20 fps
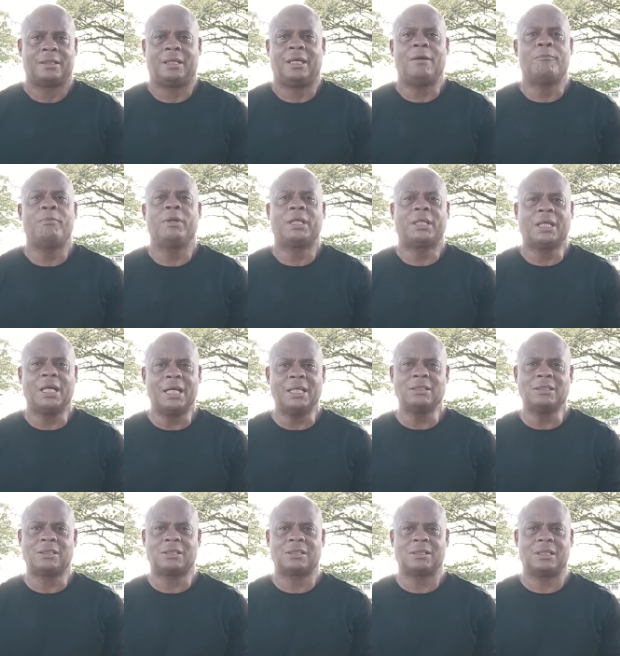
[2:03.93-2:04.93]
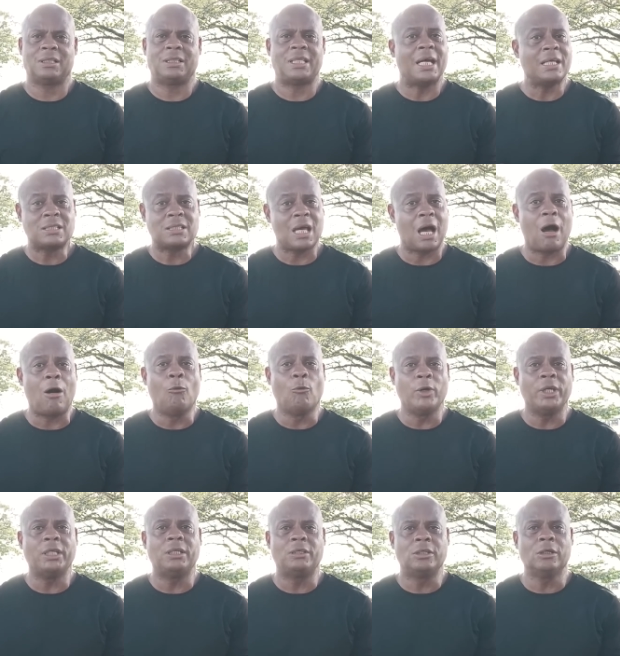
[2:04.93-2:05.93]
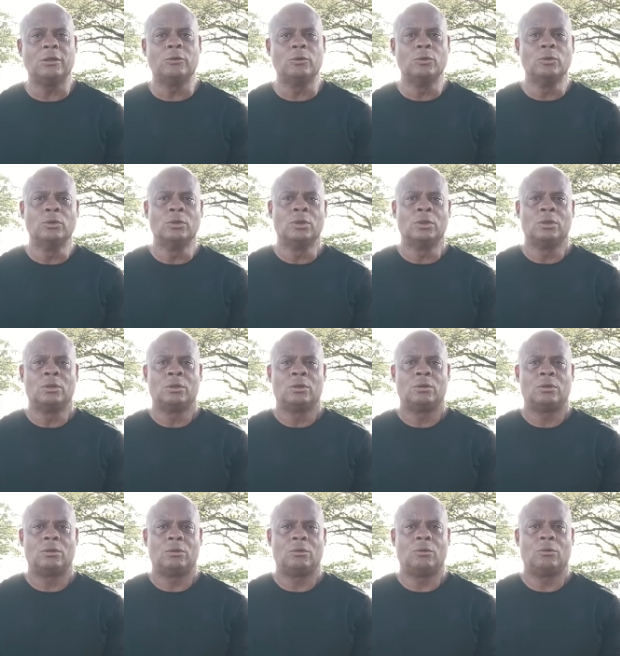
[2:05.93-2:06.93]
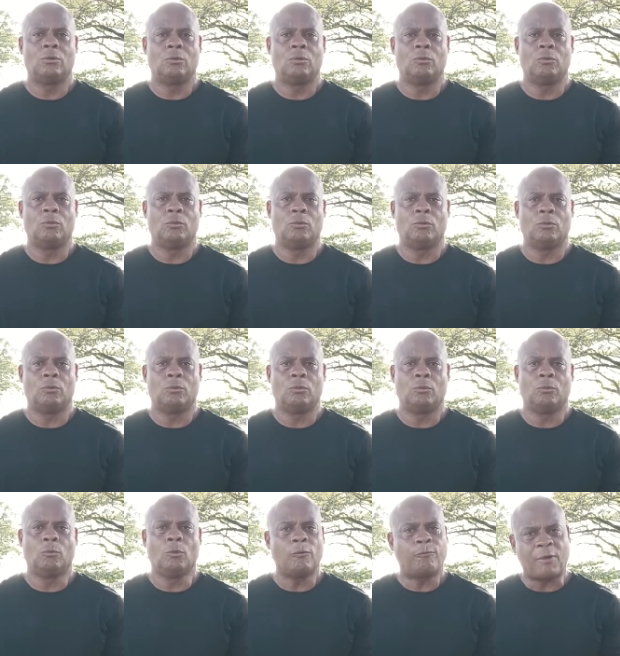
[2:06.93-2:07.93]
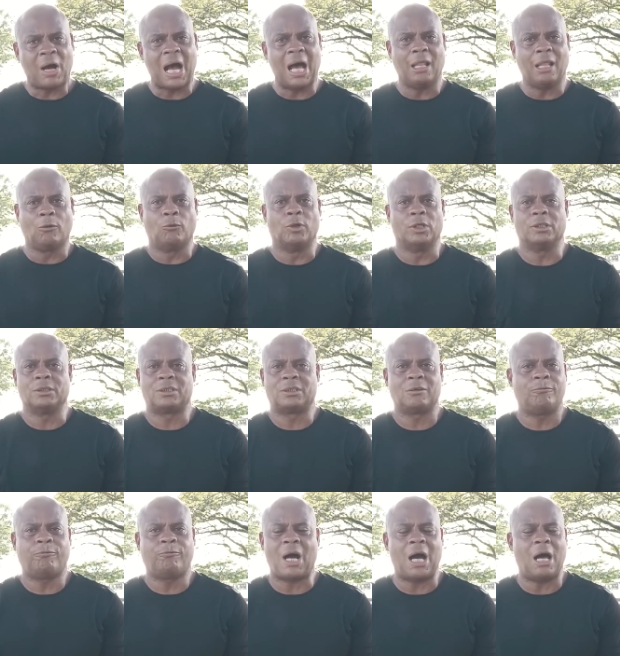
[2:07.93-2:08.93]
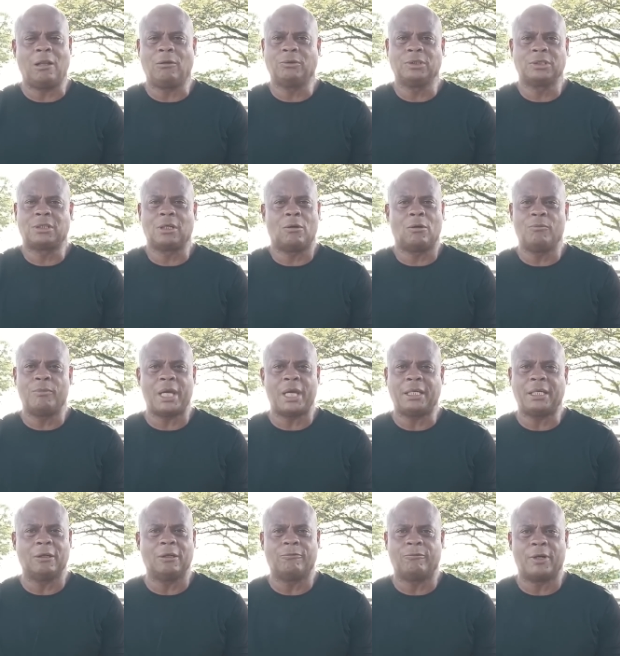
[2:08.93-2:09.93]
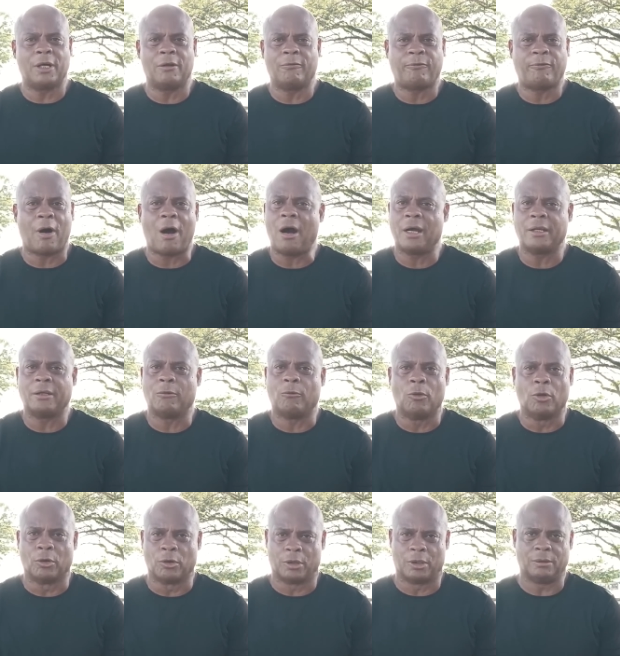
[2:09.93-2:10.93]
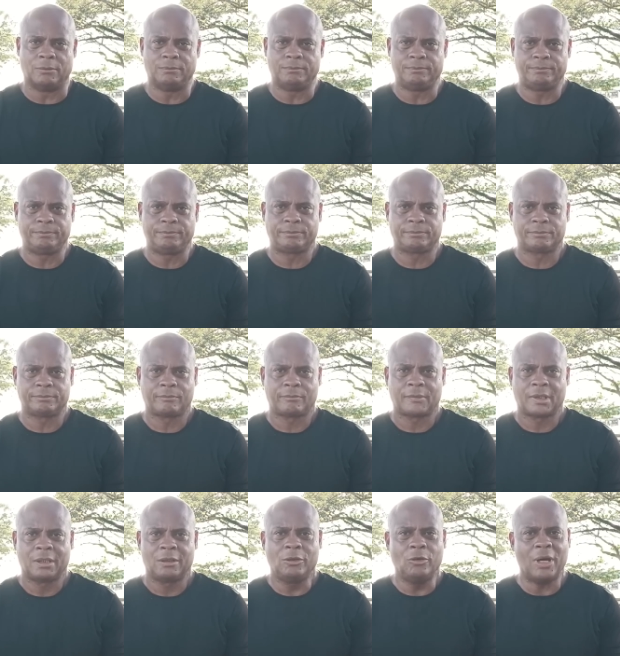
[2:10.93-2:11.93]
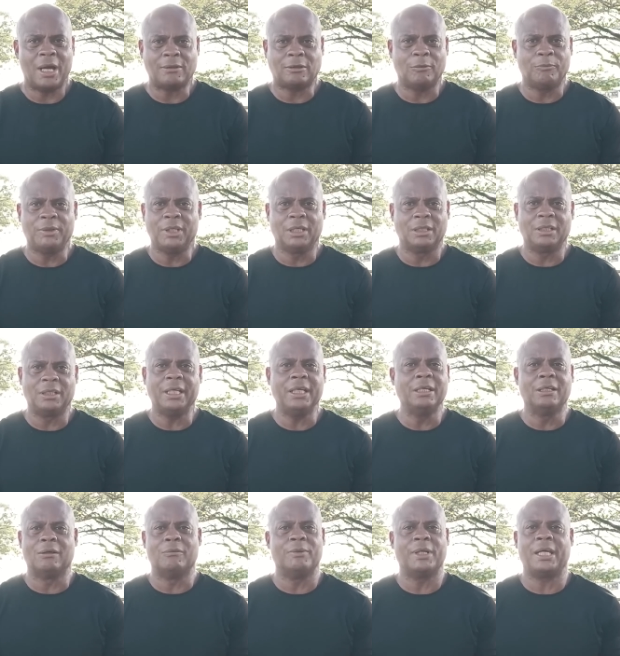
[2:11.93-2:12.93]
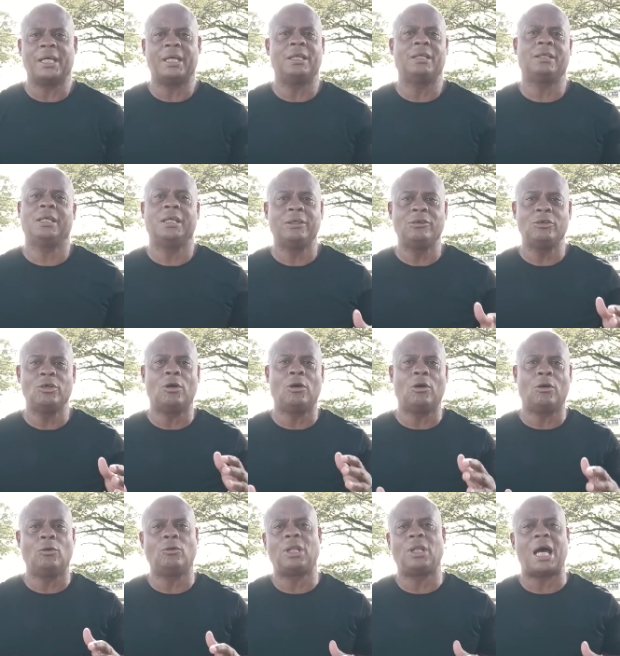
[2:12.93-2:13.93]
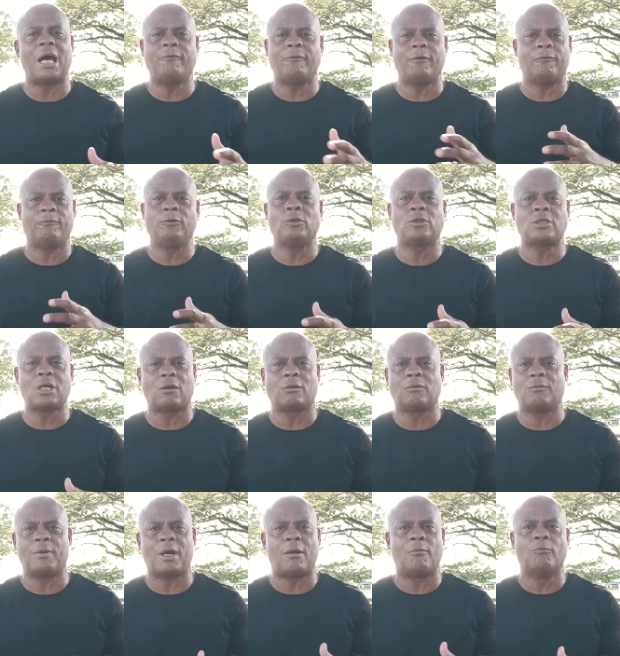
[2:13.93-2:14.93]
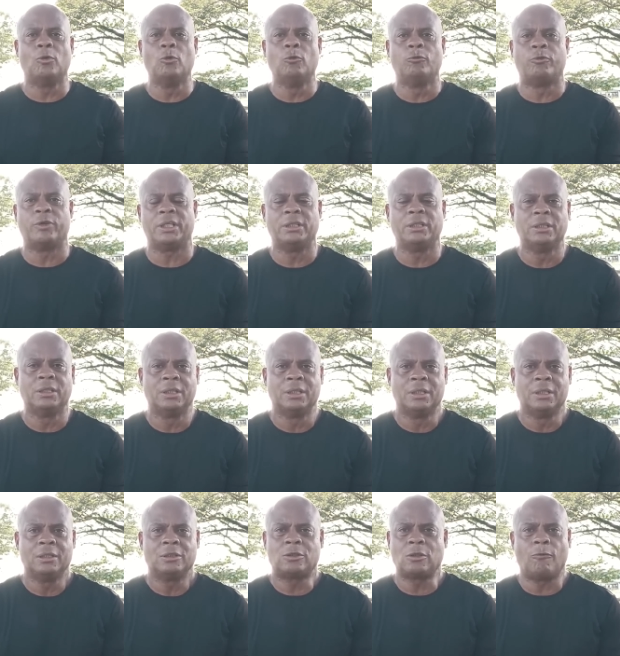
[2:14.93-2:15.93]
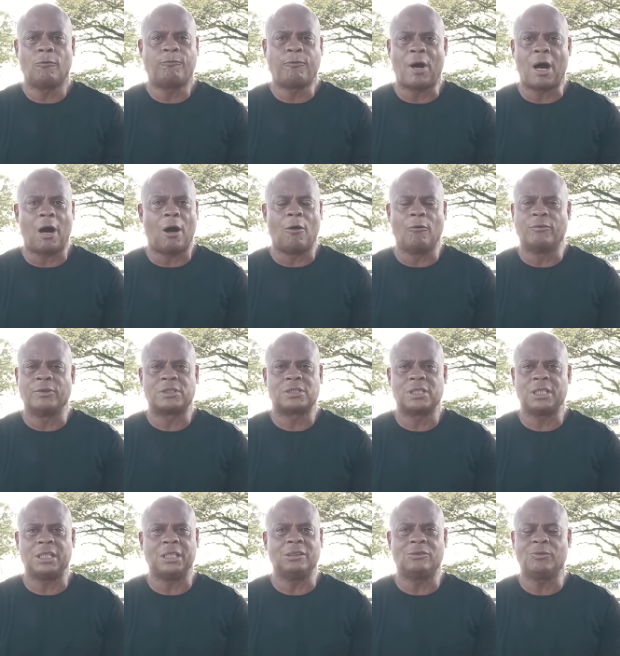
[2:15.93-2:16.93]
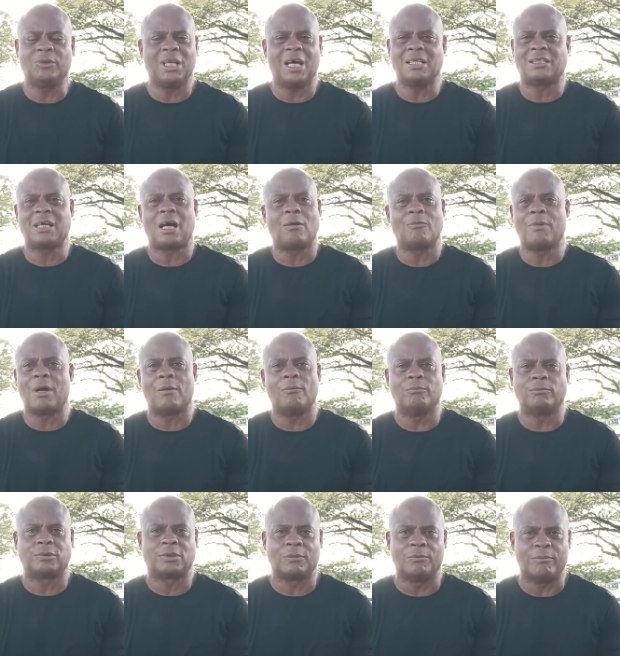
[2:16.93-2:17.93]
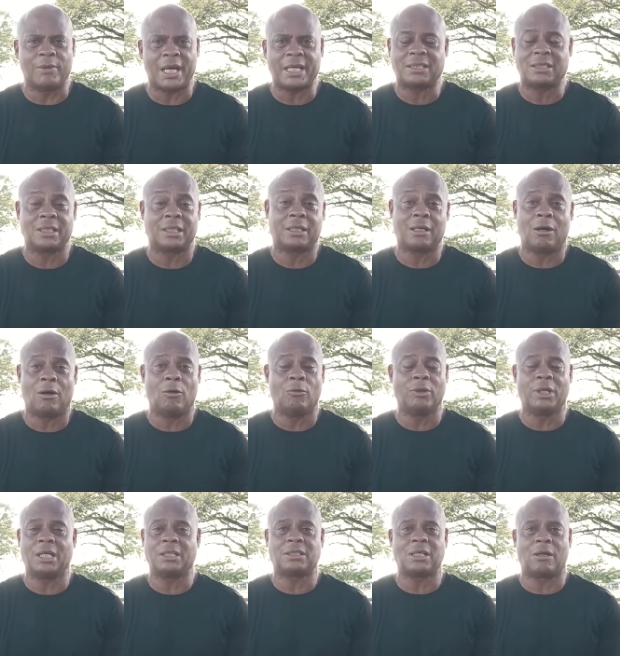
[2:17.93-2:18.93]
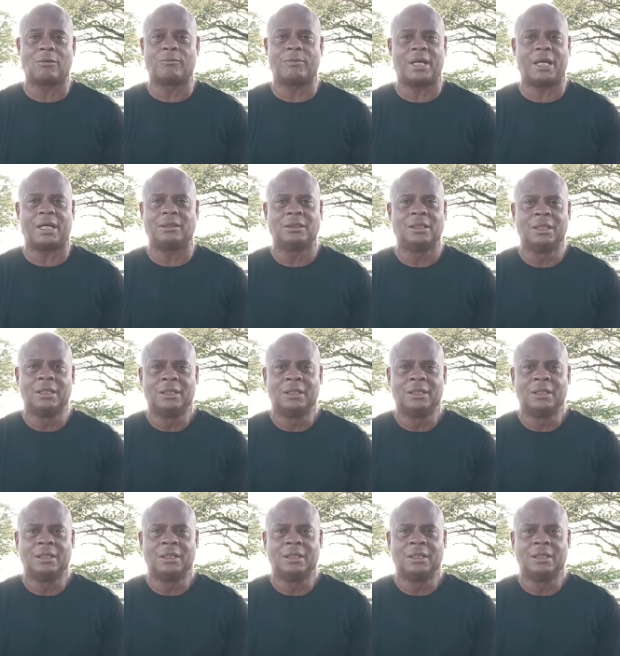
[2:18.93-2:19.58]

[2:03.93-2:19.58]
And because that's all we do, we're followers. And followers don't make it very far in the world. You have to be a leader, man, in your own life if you're talking about moving so far overseas. We're not talking about to Mexico. We're not talking about